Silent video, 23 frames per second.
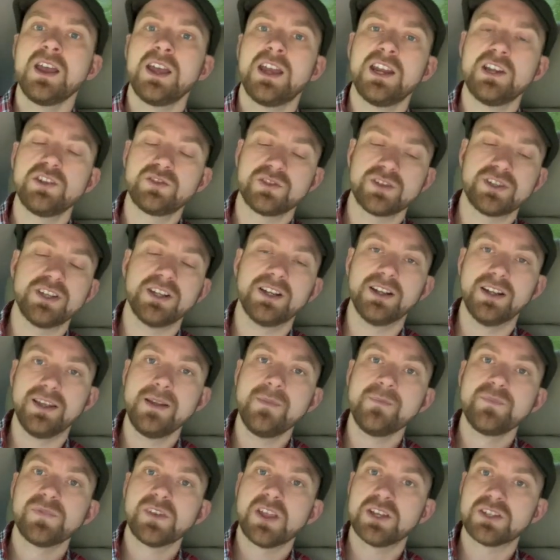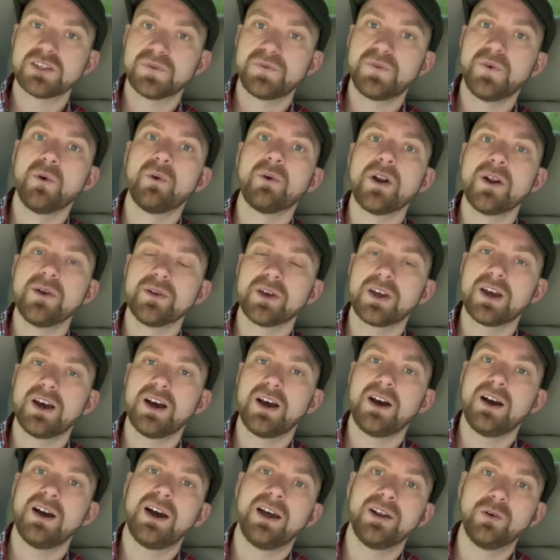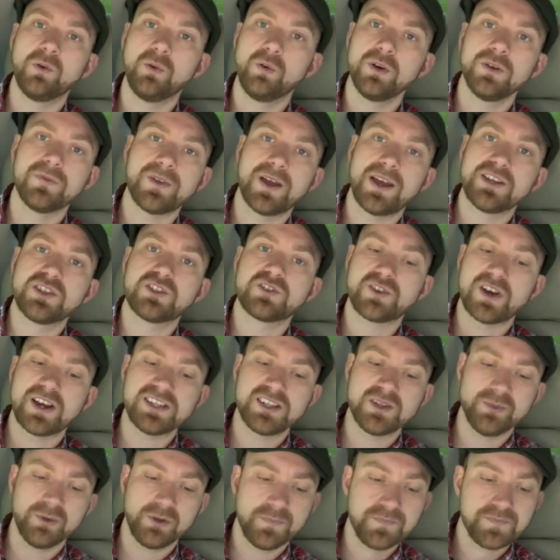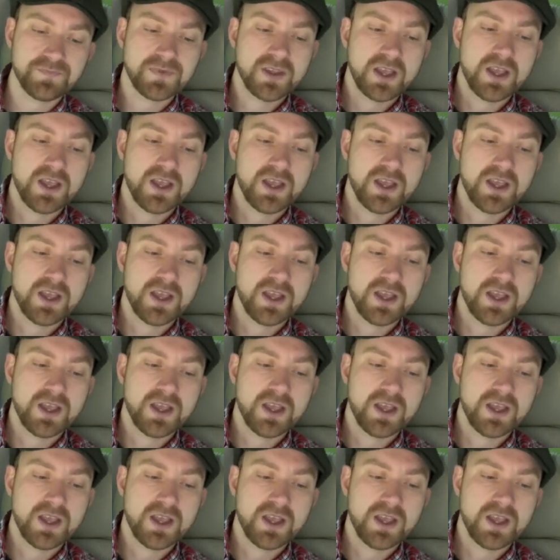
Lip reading: Interestingly, it's a four-owner car and all of that is traceable.